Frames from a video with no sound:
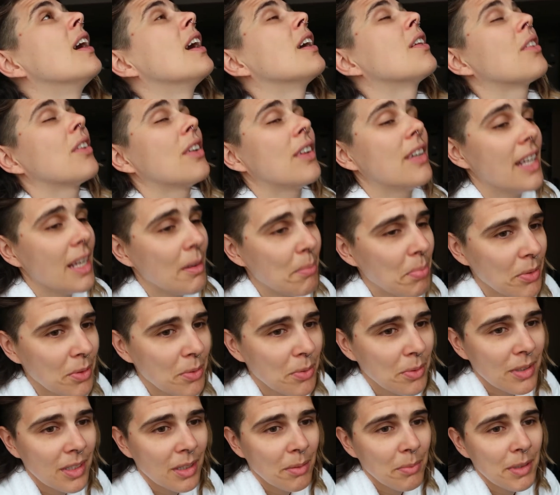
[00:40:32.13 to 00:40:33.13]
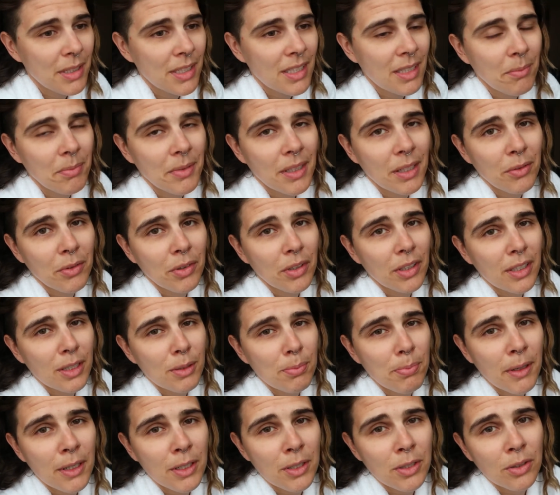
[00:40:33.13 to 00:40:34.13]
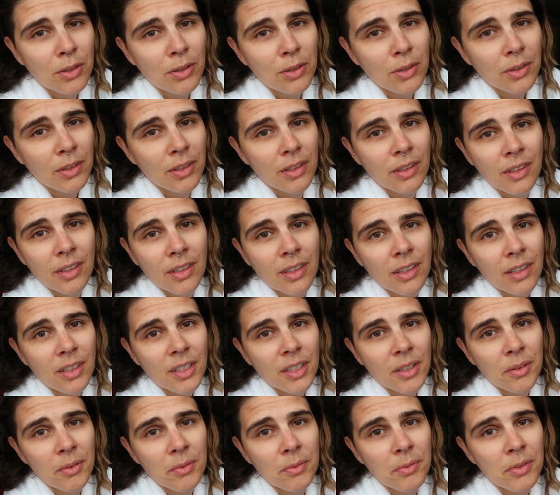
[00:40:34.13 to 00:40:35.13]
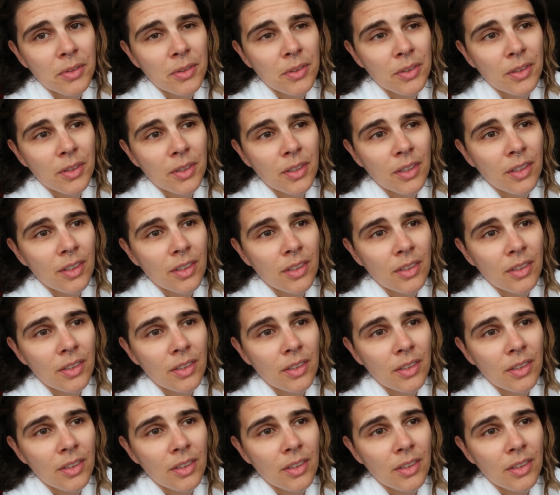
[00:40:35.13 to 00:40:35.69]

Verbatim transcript: I thought Naples was going to be something really special and